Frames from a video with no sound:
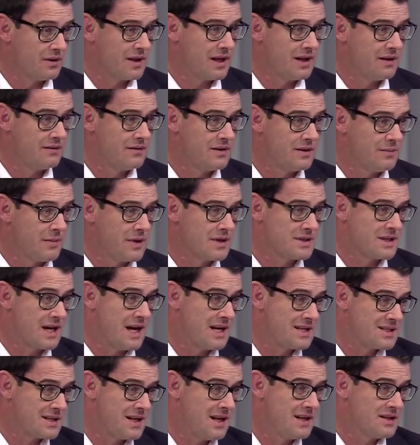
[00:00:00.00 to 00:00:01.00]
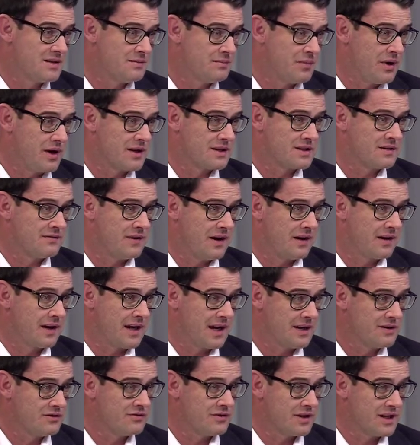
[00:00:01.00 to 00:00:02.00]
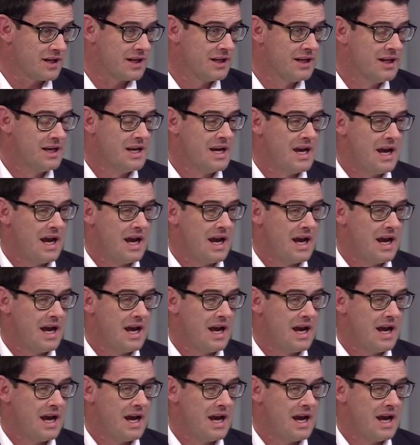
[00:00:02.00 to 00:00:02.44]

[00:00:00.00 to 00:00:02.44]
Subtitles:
They live in the most isolated parts of our country,